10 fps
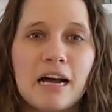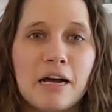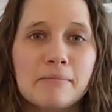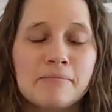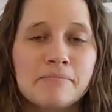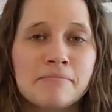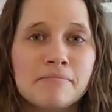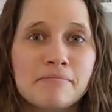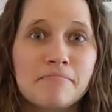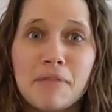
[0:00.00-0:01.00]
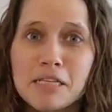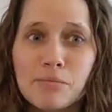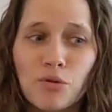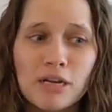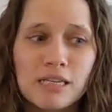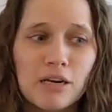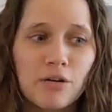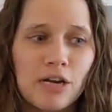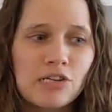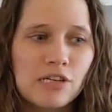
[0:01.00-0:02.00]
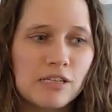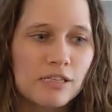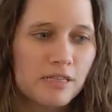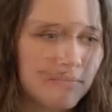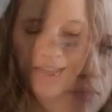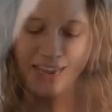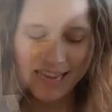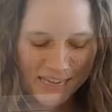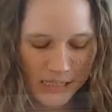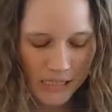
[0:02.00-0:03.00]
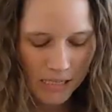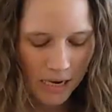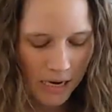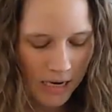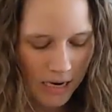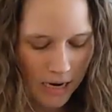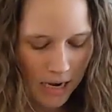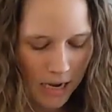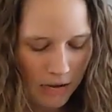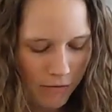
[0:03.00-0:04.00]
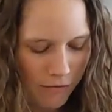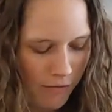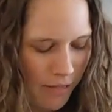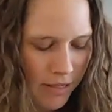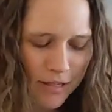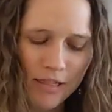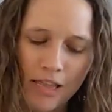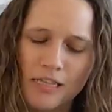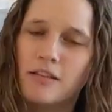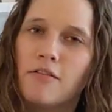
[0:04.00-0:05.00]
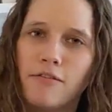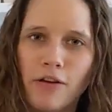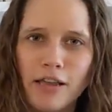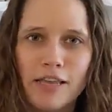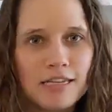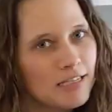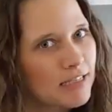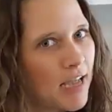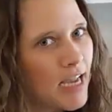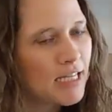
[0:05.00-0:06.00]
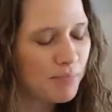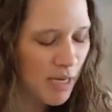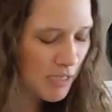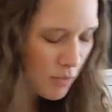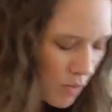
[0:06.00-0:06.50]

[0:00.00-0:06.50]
um, made some great decorations. I can't decide if this a funky science-based